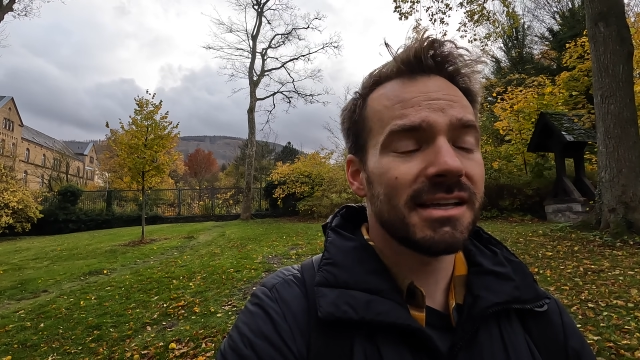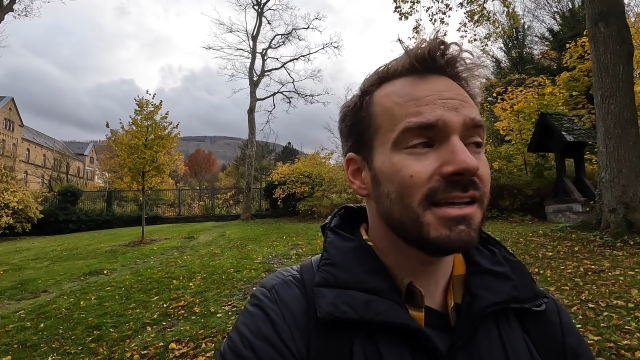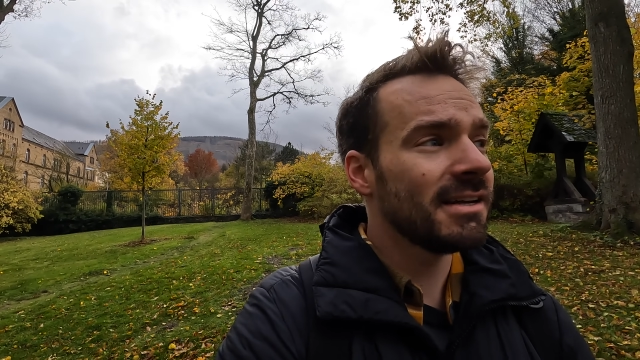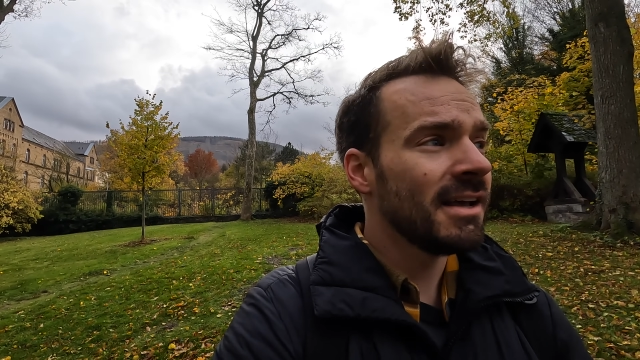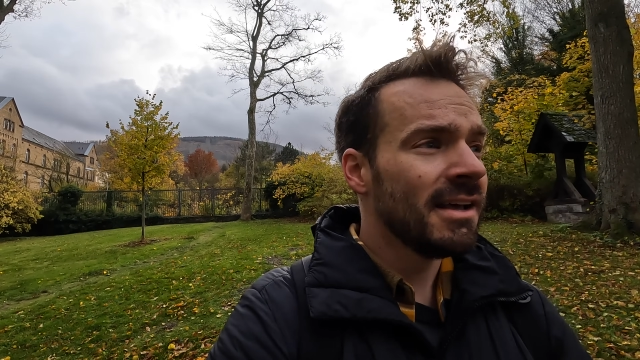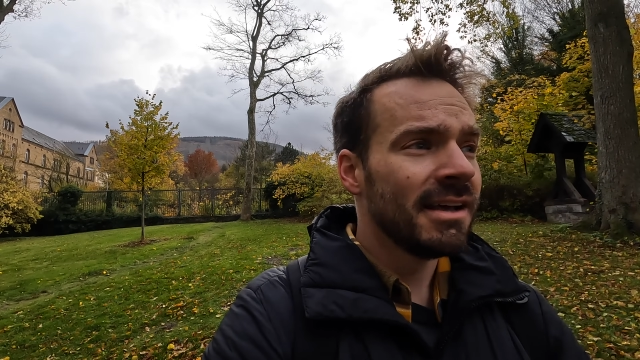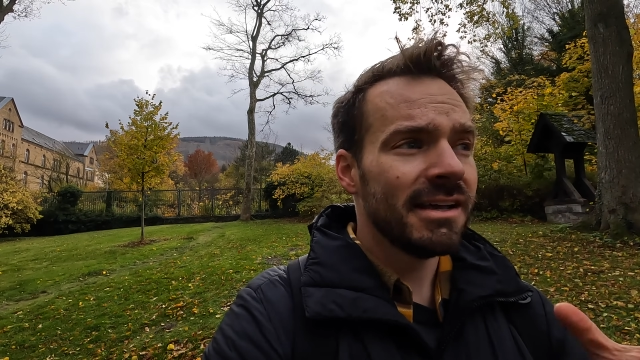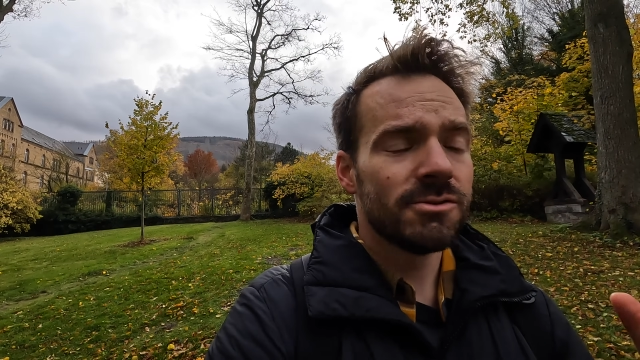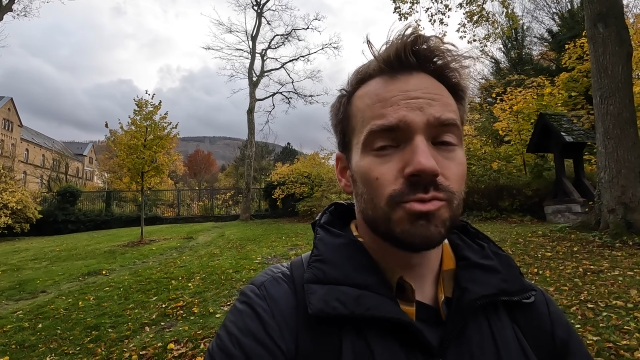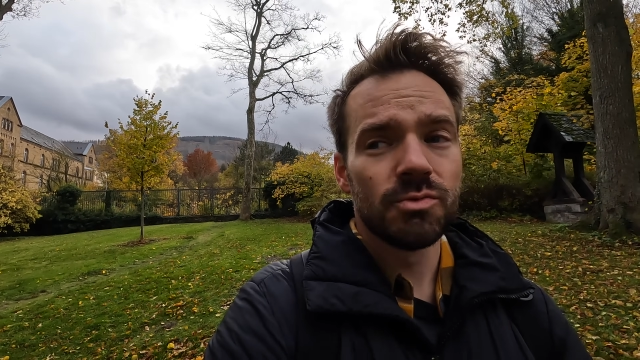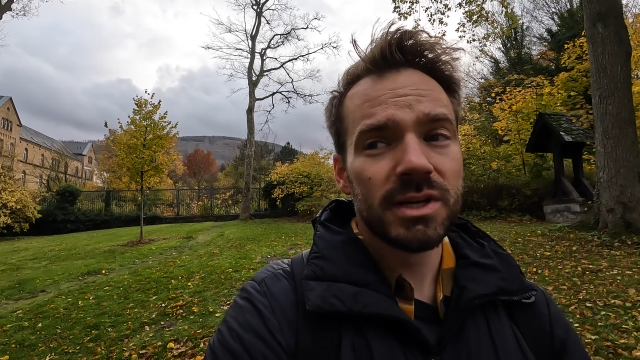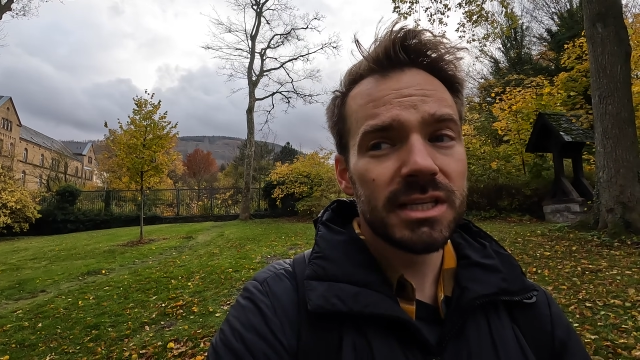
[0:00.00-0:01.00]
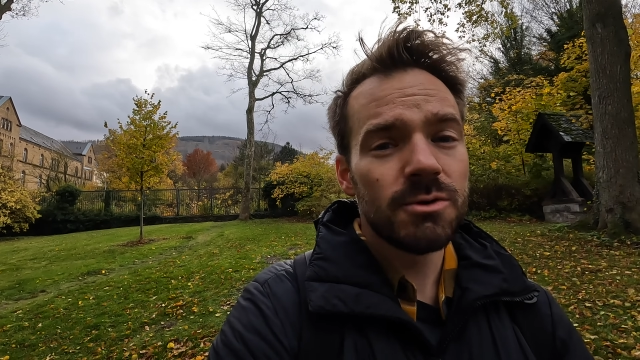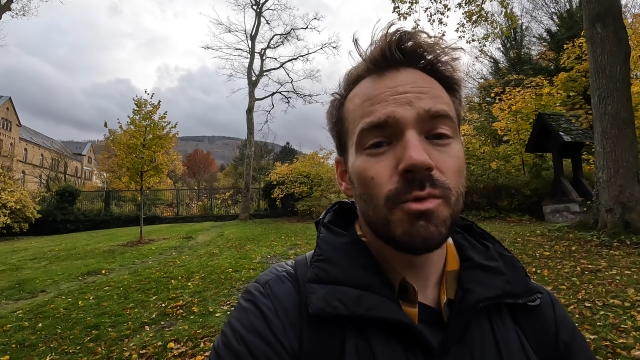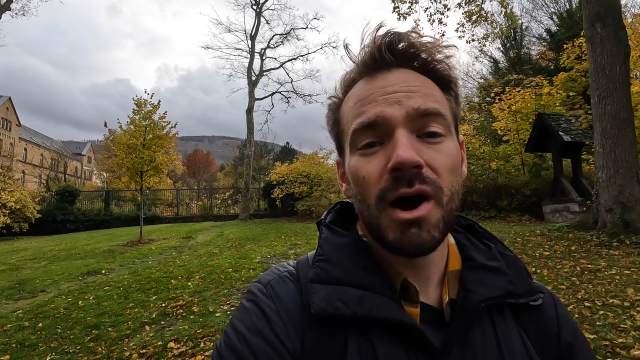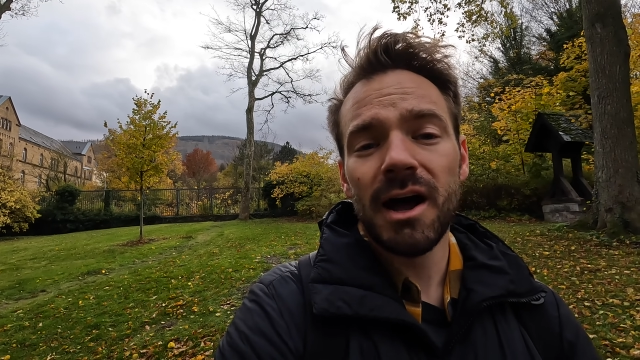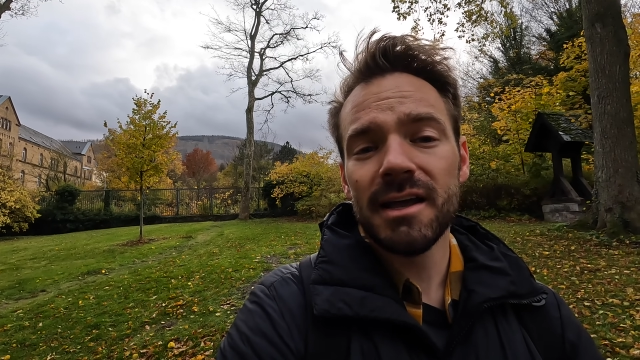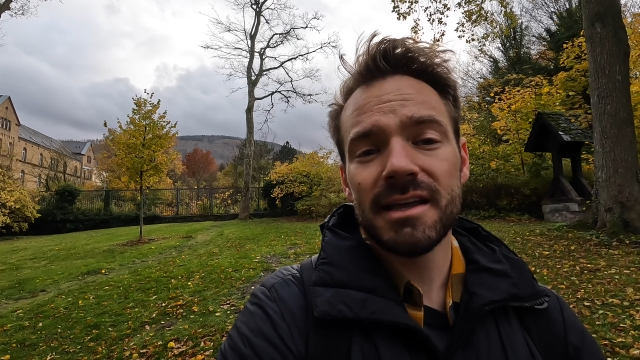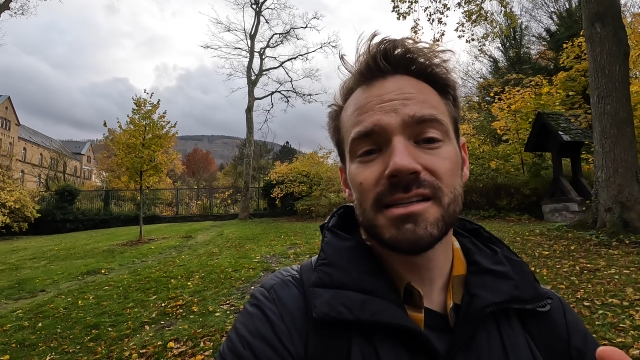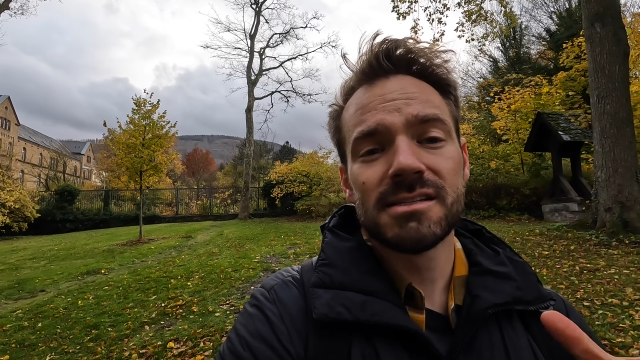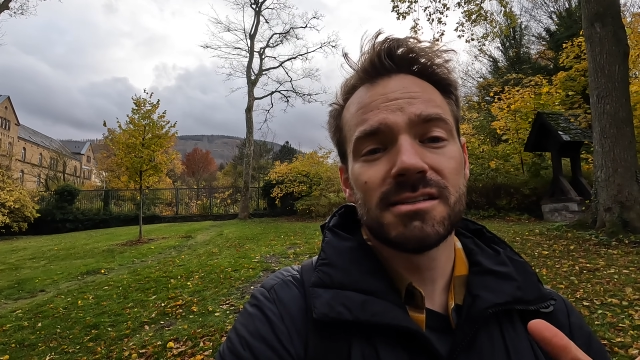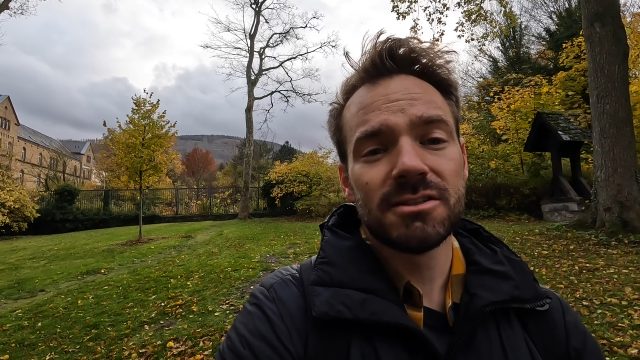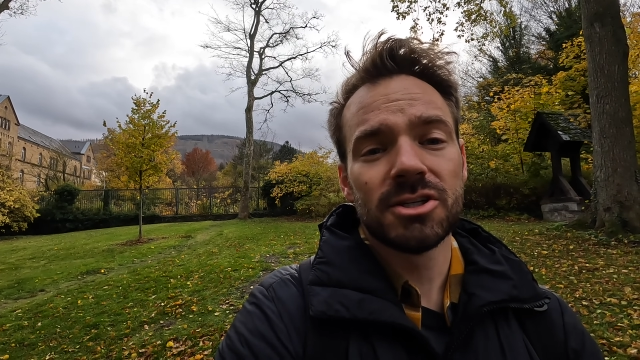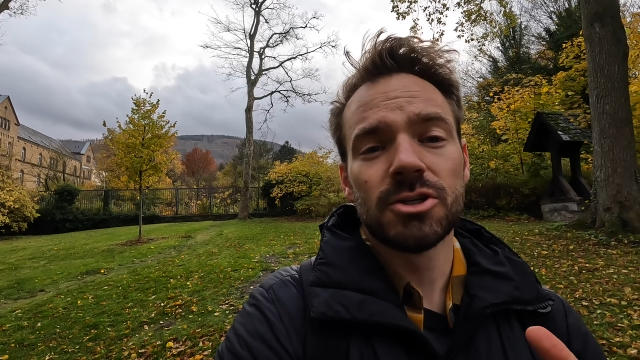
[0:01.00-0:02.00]
and it's really why it's
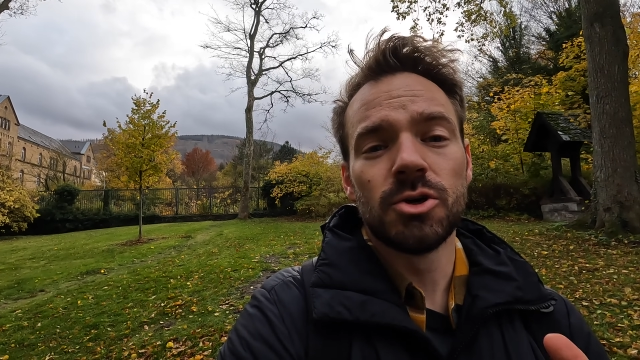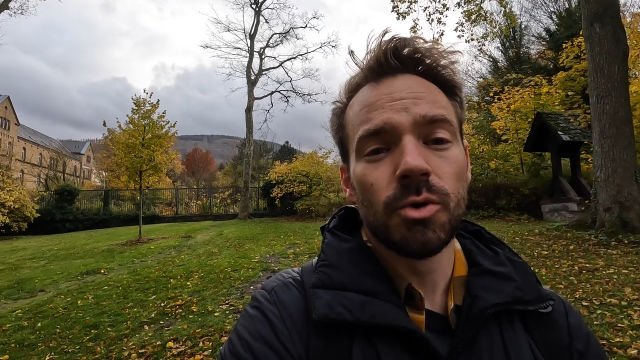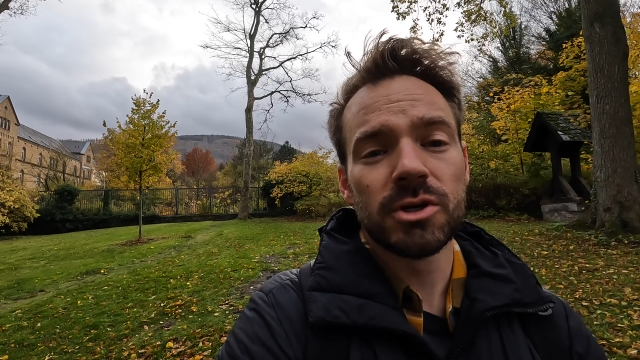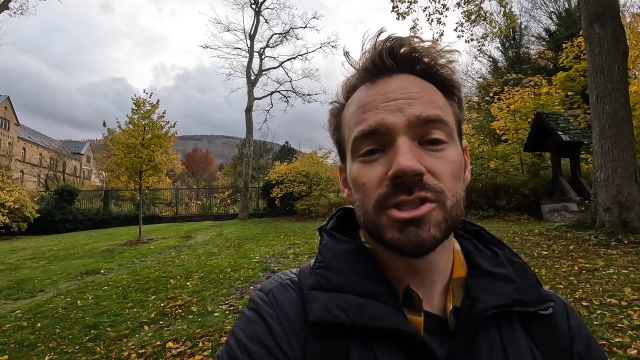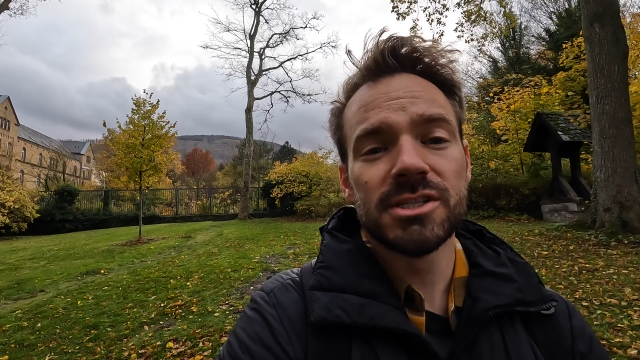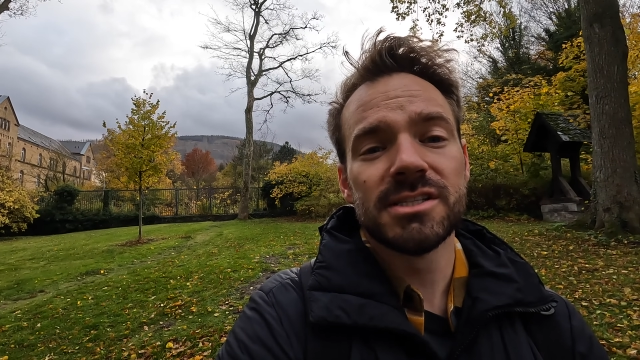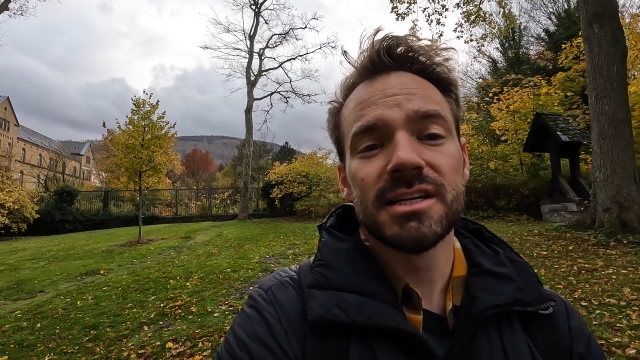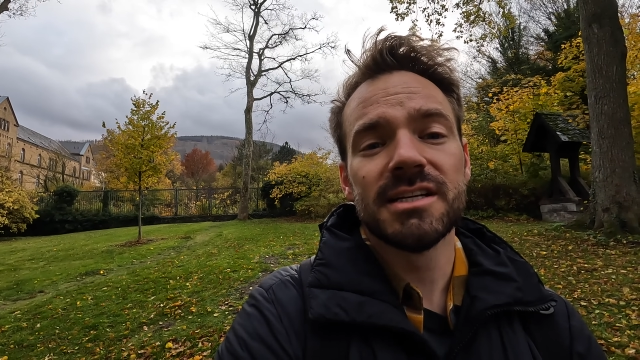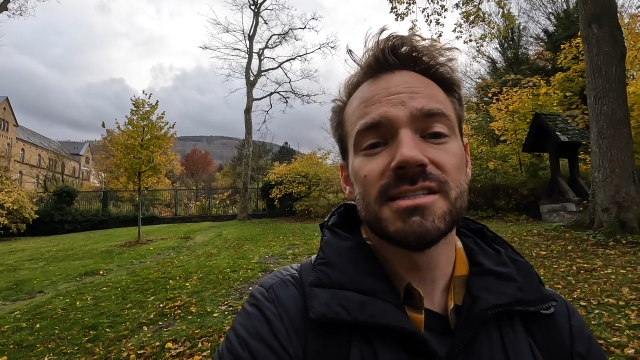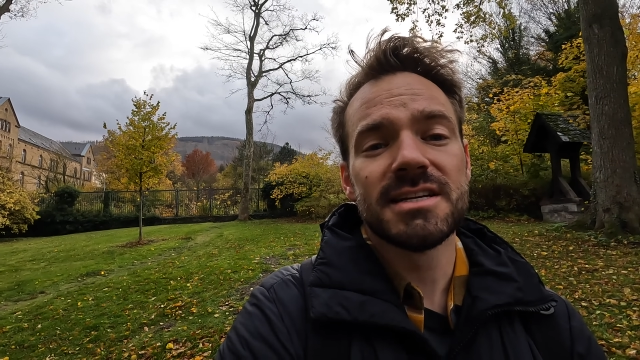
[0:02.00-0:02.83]
such a gorgeous city